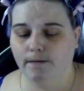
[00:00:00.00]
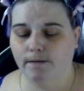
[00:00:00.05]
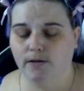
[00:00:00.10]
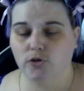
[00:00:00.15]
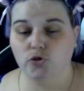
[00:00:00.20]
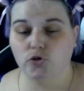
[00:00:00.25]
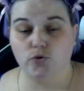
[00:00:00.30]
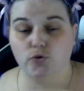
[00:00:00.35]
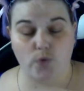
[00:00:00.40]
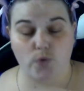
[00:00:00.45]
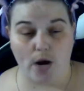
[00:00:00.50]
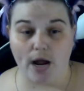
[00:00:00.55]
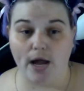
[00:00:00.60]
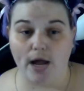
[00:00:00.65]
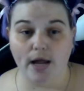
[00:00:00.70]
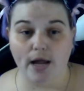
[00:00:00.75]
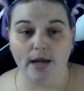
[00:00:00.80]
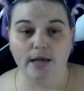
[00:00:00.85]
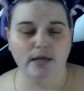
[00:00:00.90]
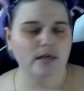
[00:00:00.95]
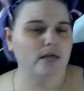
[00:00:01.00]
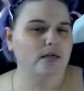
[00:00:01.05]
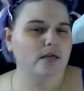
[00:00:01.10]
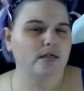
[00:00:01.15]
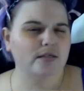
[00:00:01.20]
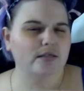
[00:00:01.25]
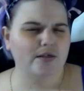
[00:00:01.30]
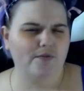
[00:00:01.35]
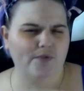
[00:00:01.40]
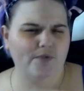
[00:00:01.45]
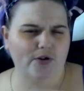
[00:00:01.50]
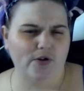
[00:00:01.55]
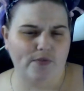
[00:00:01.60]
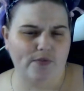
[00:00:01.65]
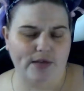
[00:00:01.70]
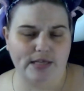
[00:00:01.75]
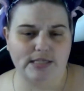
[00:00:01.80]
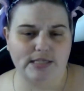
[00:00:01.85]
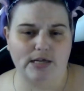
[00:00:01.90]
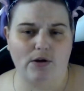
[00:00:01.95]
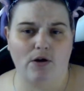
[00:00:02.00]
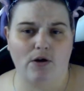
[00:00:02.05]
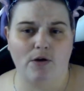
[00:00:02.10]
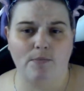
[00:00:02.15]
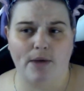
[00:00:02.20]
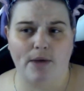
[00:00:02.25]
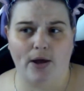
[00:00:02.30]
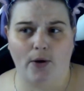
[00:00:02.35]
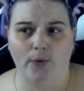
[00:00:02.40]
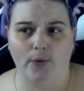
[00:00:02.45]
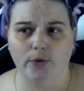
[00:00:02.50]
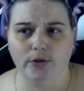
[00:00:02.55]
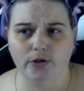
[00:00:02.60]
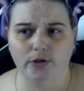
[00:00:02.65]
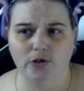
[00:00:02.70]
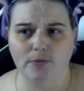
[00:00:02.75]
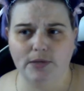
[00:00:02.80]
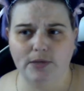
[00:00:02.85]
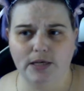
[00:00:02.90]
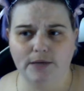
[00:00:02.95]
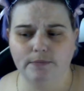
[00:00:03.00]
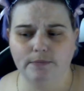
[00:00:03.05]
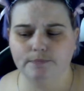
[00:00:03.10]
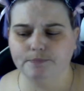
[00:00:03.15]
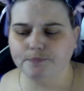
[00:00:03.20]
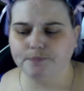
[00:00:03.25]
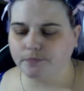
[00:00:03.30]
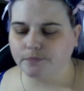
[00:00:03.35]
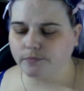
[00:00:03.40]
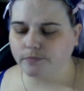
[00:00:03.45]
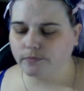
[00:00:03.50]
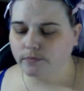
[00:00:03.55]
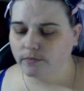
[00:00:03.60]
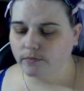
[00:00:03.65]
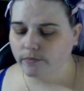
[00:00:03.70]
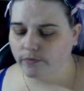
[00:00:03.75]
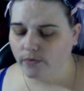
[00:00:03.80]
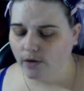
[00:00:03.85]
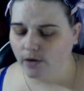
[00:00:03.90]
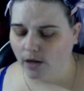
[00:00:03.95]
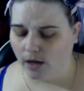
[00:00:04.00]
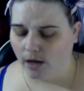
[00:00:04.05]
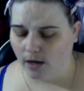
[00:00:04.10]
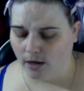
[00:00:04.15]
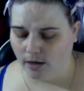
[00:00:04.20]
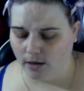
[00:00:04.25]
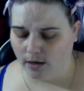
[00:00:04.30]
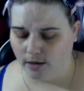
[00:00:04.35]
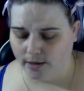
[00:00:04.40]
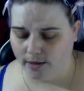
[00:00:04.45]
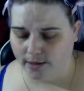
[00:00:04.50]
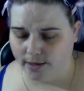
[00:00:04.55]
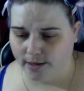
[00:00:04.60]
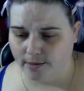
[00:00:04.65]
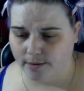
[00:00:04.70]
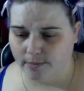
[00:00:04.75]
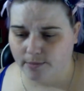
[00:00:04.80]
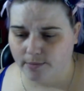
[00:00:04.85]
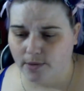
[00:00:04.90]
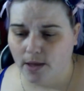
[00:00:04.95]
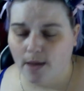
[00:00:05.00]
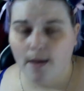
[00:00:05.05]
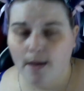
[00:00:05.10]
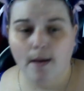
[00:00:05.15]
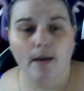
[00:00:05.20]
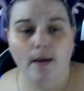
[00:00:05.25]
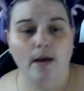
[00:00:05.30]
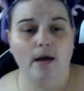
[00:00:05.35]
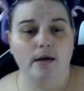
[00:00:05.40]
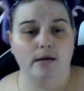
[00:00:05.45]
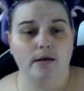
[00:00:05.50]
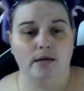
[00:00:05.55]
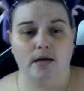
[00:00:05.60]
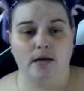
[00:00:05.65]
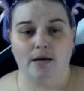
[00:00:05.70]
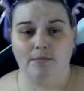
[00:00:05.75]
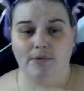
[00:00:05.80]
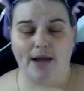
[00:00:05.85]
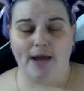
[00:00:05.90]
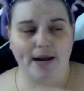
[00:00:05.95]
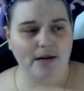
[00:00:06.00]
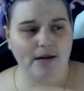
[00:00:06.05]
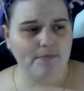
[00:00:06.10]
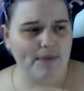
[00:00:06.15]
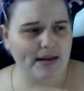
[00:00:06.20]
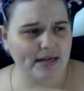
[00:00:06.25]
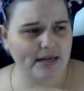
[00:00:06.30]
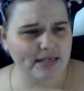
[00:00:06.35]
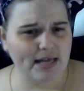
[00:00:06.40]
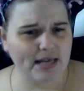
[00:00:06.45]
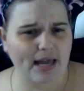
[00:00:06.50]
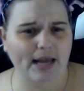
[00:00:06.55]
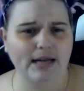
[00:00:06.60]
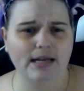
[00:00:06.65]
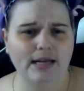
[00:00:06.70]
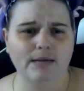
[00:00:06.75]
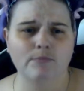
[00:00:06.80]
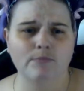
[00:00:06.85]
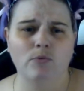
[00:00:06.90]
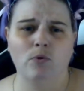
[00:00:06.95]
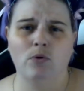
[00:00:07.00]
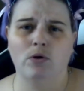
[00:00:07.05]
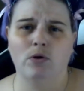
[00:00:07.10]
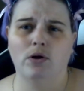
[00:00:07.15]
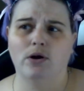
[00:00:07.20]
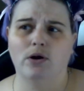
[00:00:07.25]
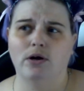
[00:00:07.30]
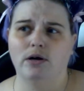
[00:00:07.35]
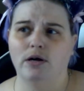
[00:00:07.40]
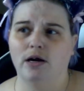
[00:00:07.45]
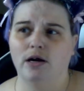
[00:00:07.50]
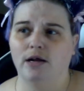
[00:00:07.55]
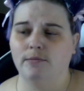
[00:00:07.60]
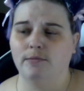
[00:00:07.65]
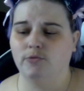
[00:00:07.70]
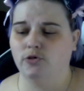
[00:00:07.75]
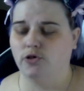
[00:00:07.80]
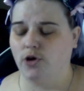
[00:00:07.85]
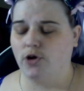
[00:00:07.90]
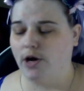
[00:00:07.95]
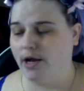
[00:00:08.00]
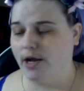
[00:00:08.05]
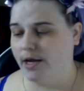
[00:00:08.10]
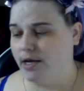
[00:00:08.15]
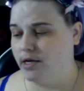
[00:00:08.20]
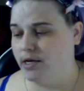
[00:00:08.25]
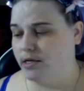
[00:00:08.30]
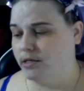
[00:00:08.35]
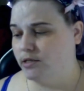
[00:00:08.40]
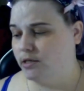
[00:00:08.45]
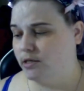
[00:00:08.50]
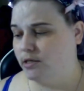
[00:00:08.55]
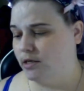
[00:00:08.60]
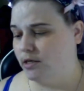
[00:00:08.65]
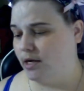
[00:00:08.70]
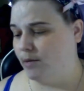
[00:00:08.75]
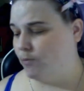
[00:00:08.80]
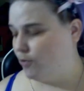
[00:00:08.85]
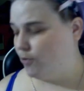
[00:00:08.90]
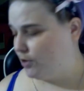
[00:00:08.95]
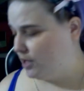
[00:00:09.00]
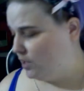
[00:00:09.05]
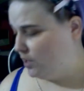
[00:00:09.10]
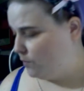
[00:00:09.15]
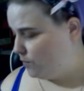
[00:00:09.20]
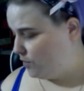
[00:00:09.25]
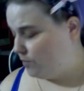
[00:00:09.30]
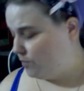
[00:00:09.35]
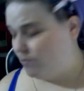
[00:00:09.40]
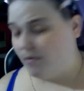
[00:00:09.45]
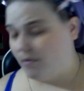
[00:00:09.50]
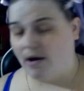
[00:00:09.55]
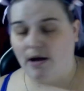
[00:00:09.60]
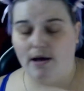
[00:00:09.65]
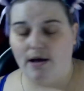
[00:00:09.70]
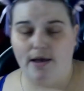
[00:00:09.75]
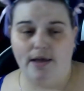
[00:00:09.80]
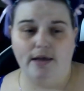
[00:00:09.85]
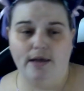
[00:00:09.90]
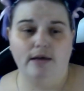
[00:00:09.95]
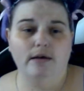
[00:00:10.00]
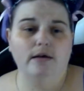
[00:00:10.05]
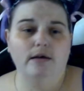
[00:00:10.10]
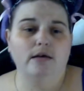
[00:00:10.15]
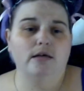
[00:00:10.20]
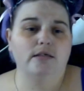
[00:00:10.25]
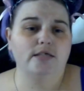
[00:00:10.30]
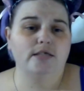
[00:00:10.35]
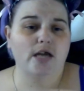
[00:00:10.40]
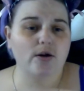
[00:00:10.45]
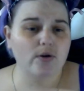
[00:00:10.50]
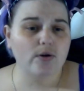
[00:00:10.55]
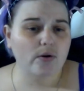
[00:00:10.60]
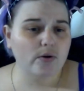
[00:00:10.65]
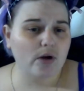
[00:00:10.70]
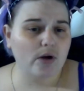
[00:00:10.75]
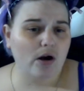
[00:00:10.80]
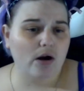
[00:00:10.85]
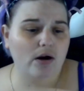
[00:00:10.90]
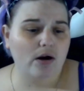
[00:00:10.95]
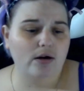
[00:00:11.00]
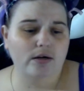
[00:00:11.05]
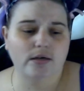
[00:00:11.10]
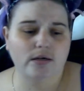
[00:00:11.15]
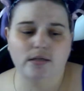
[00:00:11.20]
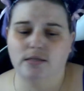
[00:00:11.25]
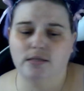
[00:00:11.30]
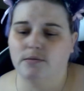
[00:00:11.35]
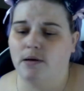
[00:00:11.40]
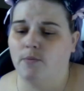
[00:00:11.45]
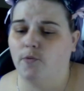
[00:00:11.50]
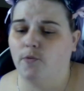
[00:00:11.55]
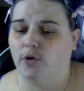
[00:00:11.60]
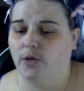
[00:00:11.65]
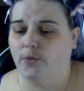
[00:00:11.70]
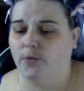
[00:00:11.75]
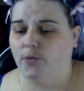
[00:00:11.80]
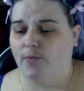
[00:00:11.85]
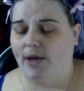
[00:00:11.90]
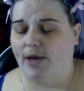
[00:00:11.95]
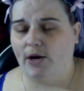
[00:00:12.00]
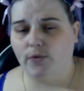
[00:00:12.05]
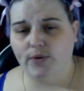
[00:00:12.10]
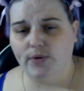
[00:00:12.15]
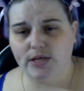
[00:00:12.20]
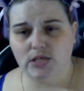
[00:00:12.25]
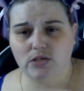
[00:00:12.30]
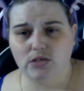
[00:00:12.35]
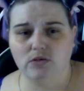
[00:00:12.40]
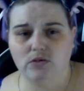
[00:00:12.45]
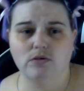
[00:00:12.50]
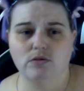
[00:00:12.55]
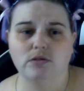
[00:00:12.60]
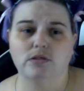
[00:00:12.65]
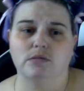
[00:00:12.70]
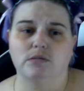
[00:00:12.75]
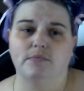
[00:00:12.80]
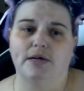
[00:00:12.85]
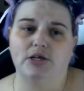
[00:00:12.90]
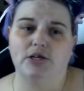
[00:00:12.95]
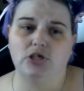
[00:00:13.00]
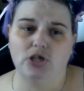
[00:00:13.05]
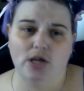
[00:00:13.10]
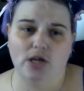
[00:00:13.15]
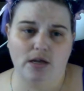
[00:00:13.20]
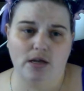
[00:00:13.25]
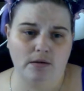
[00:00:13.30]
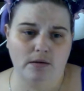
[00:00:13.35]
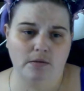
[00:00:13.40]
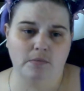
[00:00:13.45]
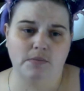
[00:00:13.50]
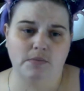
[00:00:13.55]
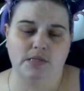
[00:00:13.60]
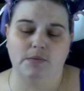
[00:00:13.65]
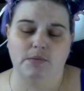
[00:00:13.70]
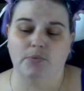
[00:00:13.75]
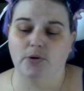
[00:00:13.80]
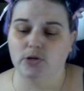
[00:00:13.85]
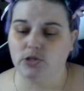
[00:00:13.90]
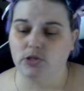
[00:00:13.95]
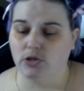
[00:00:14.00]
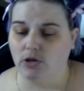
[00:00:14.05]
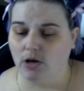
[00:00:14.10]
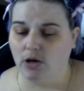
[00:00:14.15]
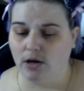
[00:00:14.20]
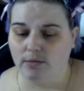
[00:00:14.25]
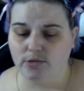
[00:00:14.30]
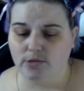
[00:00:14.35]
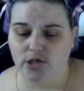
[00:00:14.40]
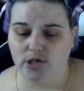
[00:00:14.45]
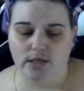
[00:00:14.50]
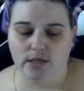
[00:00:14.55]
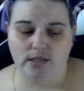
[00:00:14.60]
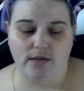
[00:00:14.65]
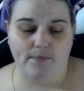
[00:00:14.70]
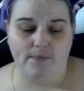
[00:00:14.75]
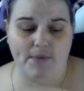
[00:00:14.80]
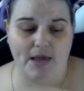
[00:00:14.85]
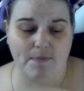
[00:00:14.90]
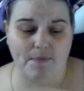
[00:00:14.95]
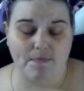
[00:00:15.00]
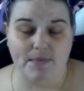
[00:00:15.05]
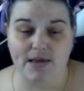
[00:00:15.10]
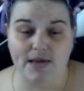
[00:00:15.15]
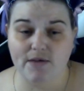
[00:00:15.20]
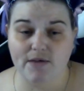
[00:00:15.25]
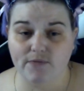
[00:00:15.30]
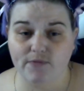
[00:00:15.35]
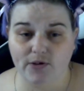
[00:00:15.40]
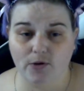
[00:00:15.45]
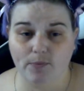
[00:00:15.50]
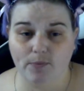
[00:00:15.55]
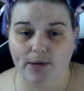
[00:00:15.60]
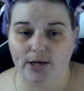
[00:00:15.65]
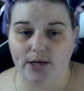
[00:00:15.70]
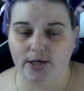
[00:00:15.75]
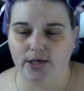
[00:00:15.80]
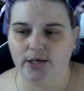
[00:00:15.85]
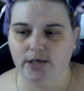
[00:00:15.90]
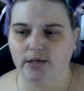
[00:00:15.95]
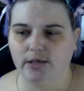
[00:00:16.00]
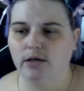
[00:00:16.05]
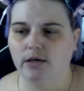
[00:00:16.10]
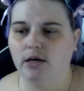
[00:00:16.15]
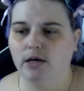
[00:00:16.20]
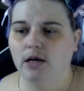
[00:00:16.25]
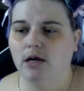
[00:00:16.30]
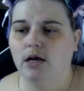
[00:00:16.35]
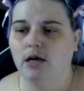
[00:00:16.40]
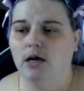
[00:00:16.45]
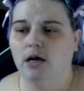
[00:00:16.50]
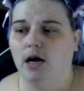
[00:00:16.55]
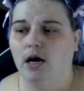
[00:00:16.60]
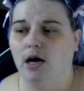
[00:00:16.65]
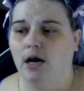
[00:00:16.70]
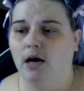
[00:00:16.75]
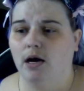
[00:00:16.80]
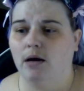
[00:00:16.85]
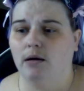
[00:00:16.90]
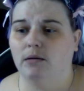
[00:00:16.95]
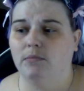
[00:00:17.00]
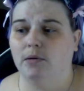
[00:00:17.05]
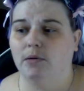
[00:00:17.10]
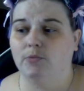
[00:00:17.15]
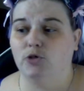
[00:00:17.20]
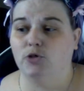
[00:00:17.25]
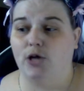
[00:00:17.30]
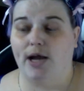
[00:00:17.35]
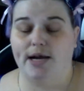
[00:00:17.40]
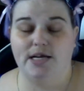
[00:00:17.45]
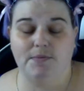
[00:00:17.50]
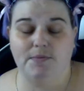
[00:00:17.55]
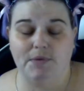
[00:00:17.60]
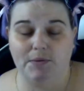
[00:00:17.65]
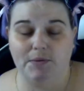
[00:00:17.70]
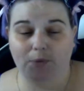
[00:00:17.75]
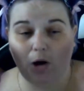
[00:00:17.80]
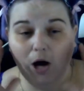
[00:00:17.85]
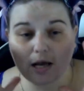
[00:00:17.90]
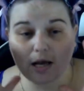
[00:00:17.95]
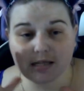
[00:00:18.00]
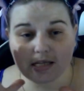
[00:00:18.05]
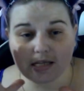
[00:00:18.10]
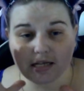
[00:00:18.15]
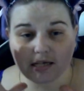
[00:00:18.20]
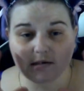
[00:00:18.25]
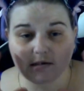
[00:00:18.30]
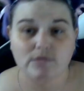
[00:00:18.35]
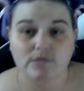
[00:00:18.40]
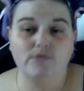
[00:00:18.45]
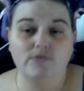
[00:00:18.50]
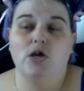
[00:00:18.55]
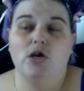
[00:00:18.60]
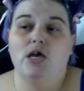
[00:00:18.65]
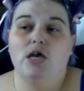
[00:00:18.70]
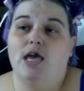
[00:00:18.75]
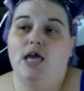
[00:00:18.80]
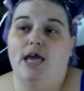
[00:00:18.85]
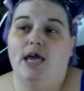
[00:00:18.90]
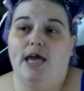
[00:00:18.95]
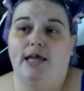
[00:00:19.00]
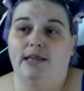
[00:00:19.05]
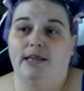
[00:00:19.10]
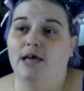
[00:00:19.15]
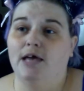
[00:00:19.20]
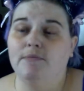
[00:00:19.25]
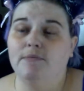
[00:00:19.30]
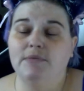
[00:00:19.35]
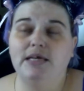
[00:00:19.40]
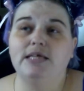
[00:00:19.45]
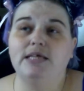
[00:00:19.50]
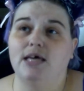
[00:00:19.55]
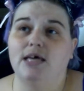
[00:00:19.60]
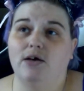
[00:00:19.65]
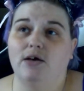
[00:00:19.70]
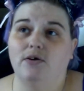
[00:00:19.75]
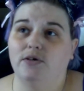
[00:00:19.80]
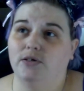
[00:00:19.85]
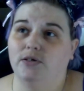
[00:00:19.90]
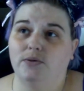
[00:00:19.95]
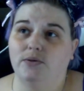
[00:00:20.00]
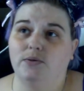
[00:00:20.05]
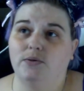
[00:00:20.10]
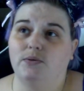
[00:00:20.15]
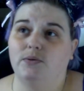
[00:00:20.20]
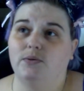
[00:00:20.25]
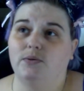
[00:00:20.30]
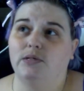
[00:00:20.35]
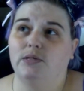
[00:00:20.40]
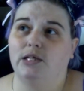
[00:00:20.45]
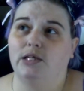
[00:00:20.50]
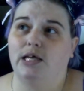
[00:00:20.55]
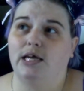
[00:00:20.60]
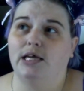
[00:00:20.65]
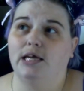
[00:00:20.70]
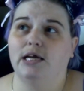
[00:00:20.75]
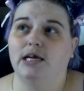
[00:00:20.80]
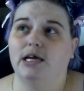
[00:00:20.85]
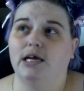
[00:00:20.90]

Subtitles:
try to figure things out on my own a little bit. I am kind of meditating more. I'm working with my tarot cards. I'm working with my crystals and my gems and personal objects that make me feel better. I'm trying to be positive, and let me tell you, like,